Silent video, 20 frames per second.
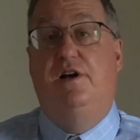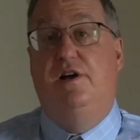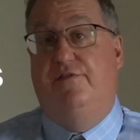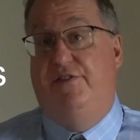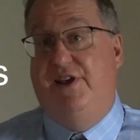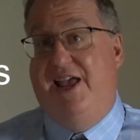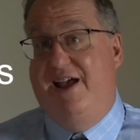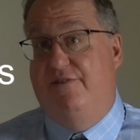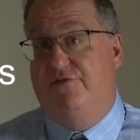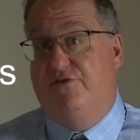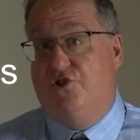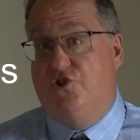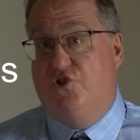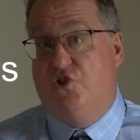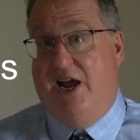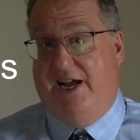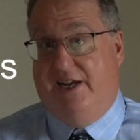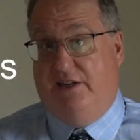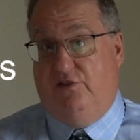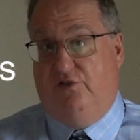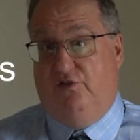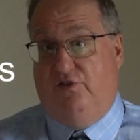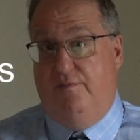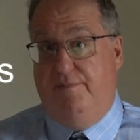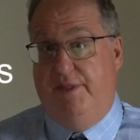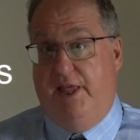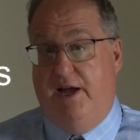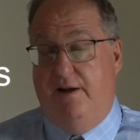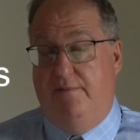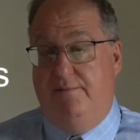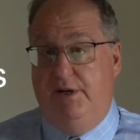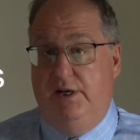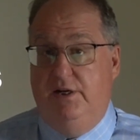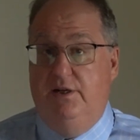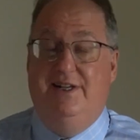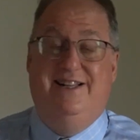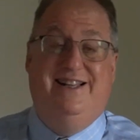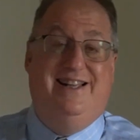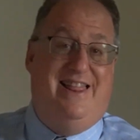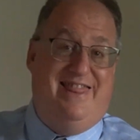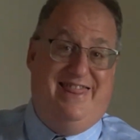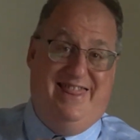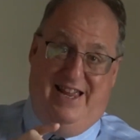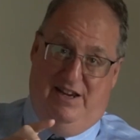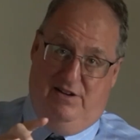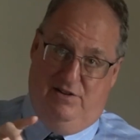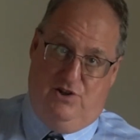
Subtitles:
If you have checks from them, they